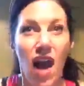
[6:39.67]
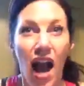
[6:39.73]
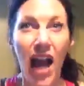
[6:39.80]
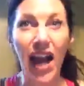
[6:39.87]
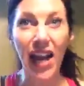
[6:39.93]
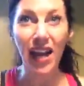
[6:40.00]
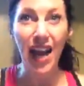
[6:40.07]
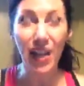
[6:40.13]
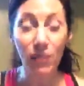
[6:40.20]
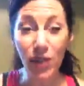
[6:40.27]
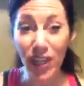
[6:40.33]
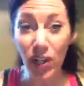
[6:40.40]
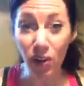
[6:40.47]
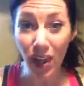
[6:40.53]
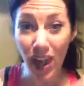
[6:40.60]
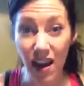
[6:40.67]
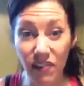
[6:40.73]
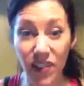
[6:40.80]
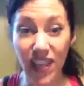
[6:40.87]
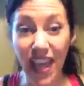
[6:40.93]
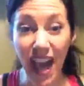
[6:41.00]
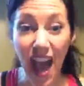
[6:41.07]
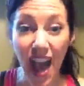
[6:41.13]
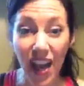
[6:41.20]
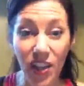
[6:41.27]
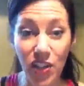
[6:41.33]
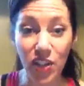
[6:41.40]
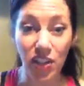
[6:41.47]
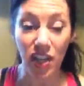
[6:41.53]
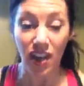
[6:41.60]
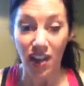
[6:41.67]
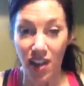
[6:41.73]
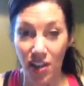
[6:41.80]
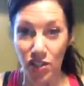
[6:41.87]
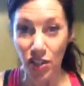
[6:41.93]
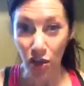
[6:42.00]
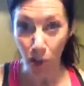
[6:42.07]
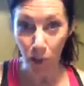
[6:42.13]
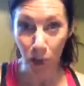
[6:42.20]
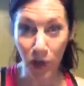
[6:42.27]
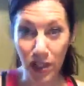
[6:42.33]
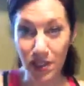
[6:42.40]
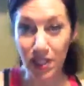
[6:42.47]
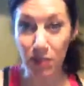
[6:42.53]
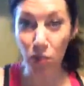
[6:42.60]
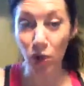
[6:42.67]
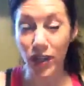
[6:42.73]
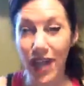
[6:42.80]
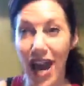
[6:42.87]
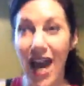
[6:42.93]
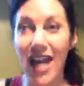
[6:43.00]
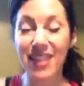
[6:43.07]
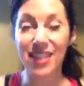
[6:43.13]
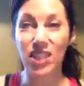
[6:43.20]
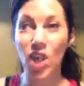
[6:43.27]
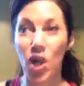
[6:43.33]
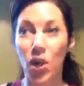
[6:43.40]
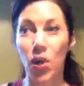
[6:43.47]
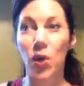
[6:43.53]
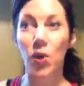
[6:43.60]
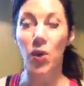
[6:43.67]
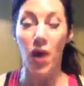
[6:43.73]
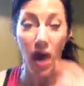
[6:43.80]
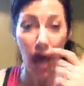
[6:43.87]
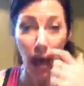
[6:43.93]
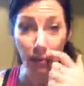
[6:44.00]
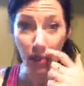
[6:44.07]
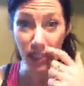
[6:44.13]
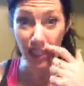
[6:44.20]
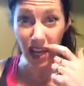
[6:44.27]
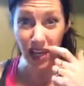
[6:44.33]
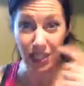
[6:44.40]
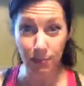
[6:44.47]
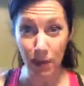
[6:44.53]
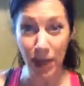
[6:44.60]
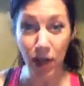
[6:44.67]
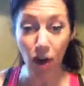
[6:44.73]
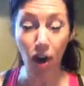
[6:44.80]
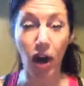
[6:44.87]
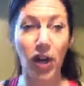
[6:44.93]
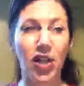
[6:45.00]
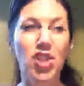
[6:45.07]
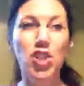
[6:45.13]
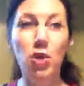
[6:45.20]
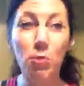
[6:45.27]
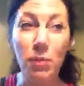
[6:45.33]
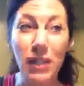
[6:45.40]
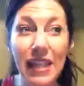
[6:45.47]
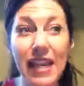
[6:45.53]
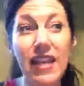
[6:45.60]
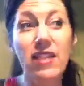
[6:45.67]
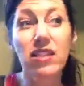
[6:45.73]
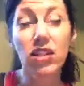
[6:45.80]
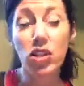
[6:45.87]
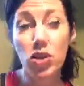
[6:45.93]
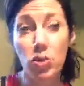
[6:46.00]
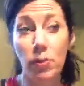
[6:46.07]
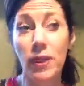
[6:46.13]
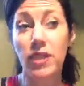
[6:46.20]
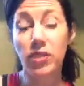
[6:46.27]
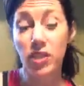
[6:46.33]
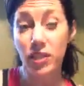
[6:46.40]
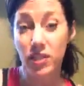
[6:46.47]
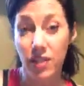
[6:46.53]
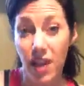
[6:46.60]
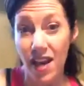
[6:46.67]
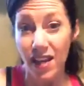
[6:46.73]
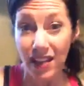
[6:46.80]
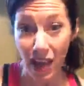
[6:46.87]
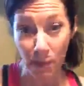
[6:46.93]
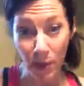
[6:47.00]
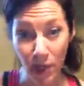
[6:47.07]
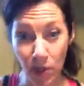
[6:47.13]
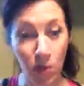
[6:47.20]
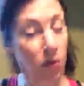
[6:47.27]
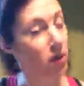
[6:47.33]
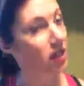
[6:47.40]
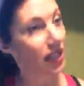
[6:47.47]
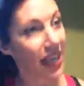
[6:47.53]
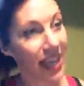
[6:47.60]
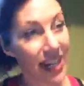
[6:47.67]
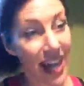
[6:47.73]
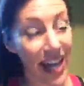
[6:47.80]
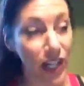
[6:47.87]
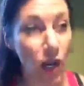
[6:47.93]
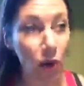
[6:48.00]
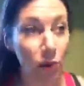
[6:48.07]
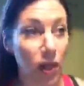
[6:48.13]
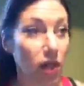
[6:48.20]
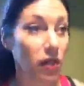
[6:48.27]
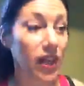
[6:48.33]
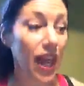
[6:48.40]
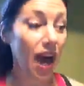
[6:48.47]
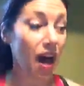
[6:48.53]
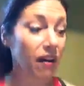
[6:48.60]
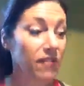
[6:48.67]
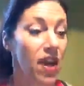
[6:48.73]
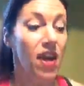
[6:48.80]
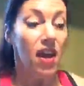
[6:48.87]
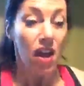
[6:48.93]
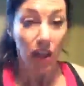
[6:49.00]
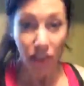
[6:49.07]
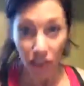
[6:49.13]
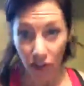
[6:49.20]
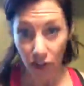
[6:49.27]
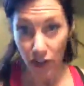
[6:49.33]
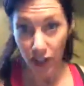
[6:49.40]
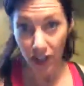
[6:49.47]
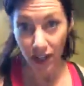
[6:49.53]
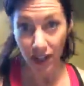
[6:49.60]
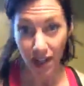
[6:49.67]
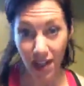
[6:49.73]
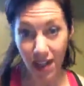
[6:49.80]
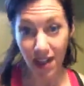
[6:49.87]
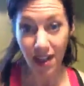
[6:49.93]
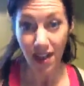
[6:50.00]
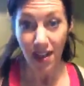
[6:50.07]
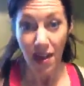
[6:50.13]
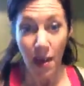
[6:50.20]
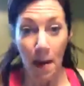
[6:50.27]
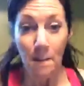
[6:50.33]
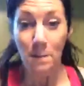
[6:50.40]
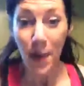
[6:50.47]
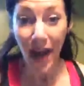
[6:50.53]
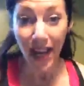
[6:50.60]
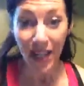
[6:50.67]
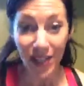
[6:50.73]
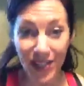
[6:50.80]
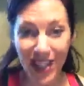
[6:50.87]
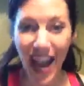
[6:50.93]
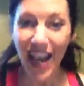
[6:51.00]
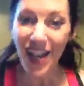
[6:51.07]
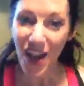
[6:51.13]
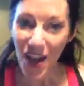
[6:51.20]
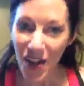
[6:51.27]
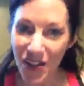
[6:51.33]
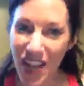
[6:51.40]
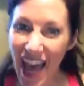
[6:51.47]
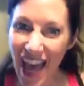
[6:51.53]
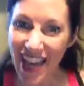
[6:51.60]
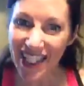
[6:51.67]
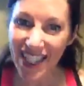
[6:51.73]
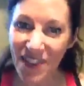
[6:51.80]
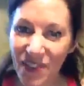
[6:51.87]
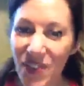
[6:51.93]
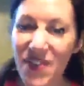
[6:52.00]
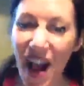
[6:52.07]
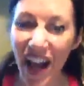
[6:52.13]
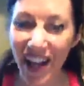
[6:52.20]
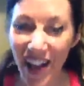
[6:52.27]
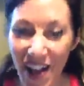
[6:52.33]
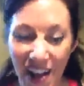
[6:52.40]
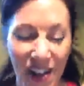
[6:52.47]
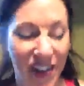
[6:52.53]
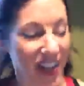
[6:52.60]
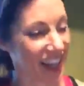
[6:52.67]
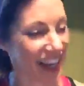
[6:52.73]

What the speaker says: I really don't have the cash to go put in some more gas, so I'm just gonna ask my car, could you please just get me to Coeur d'Alene? I know we only have 30 miles. Idaho, yes, I'm from Idaho.